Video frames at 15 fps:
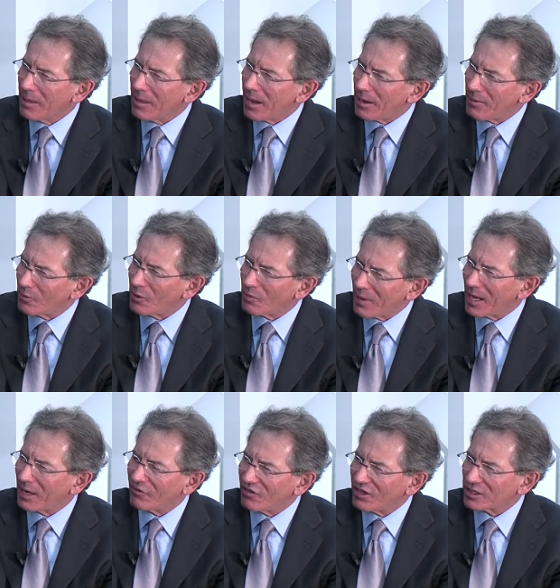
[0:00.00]
and we
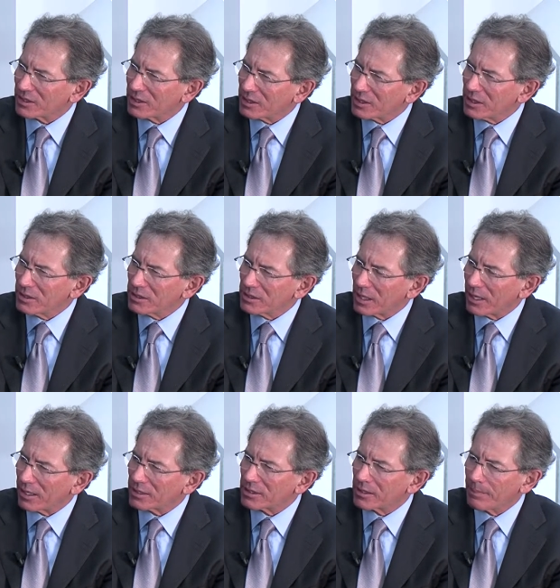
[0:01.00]
manifest these
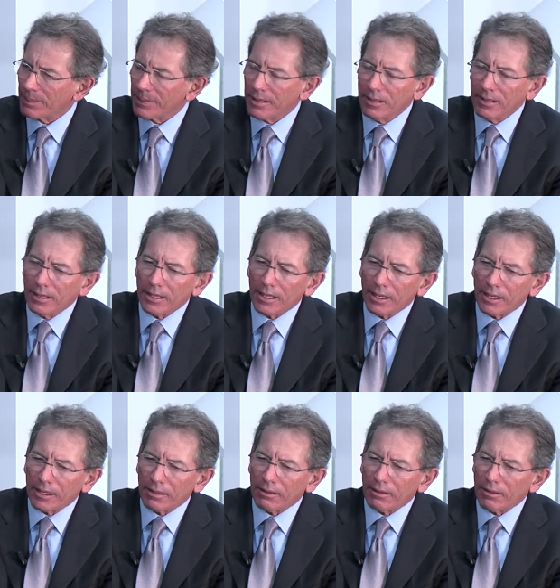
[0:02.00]
insights in
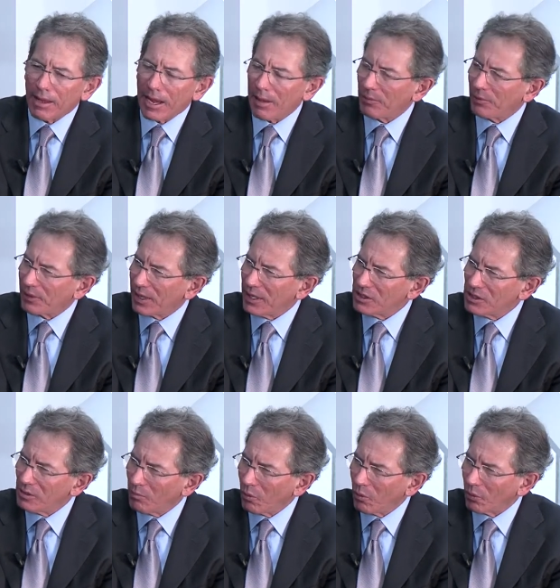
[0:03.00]
application
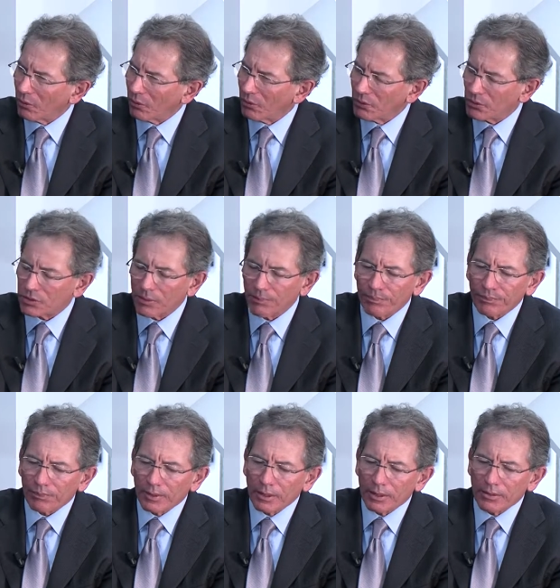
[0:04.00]
portals
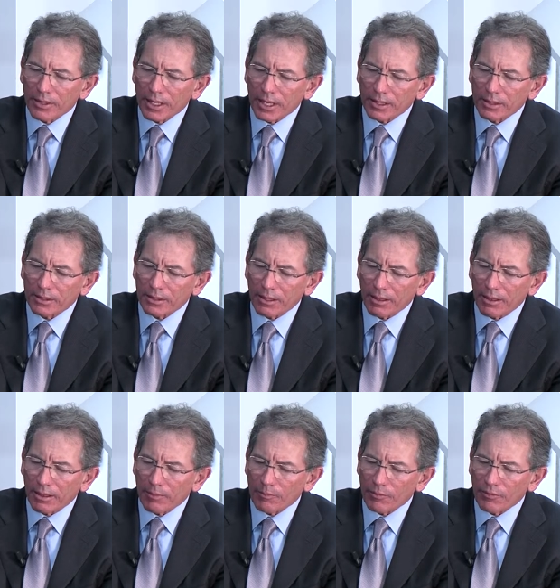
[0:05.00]
that
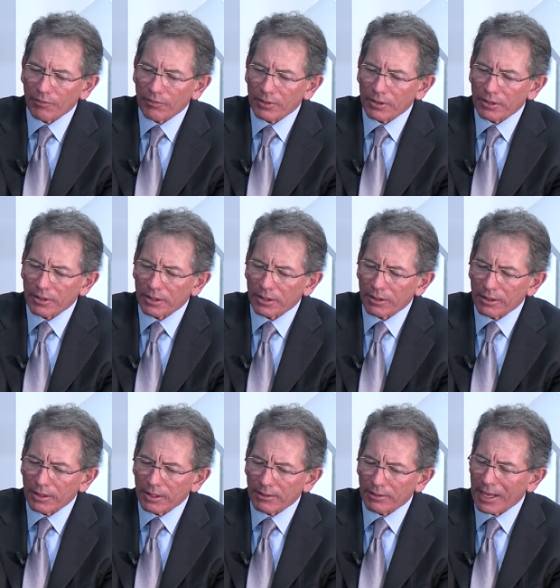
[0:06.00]

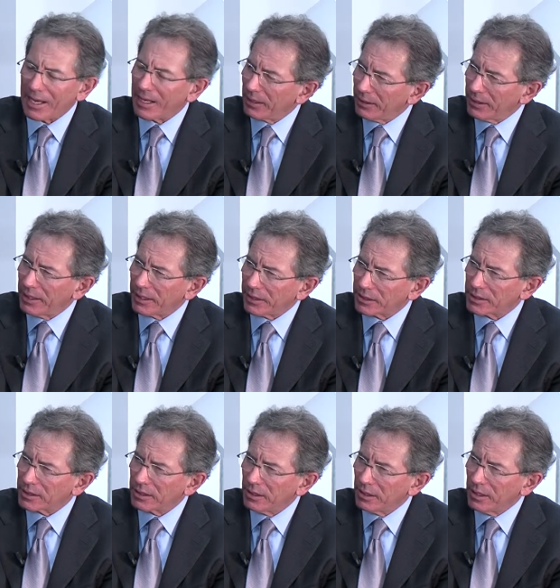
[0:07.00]
the
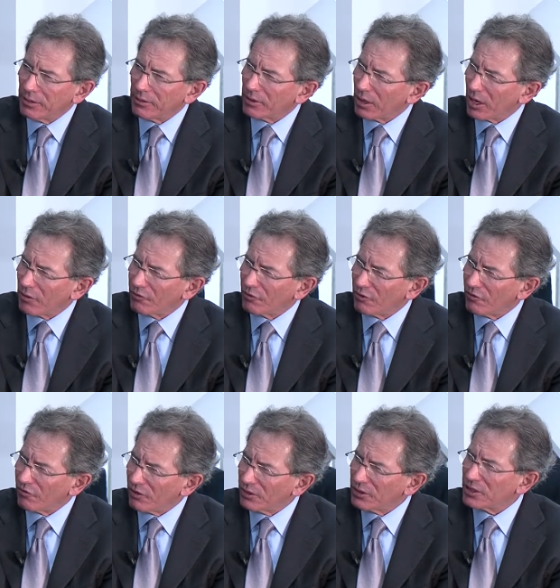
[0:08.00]
analytics that offer
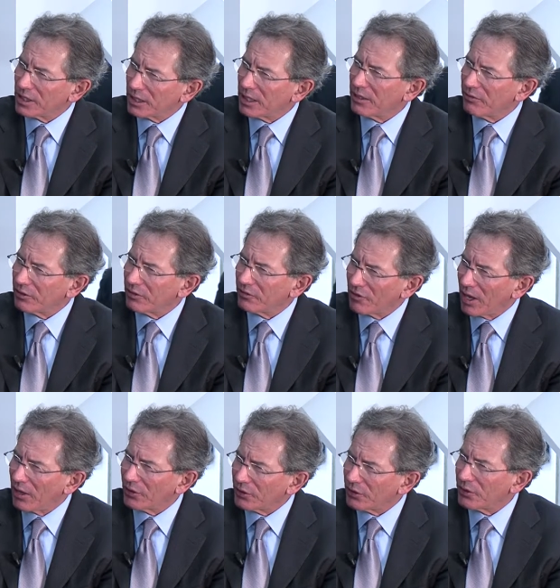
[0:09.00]
very significant
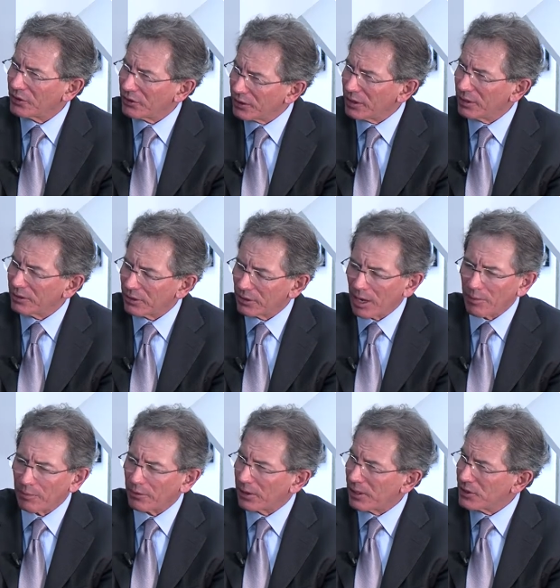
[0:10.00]
value to utility
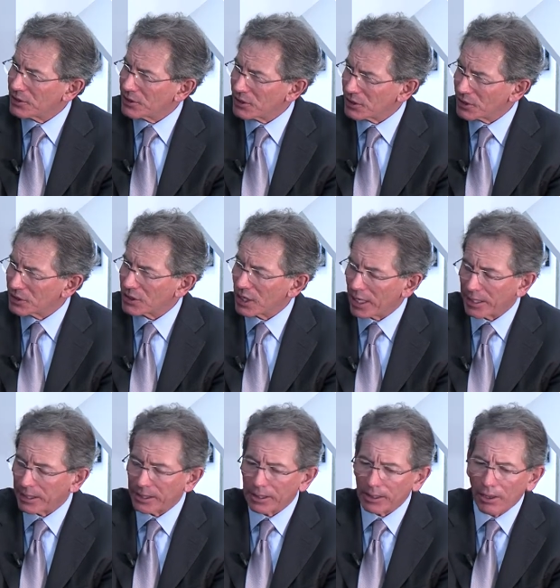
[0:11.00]
operators and
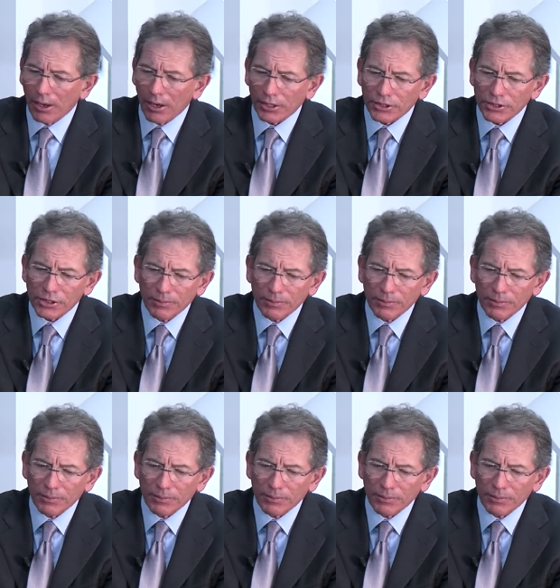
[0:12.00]
society at large.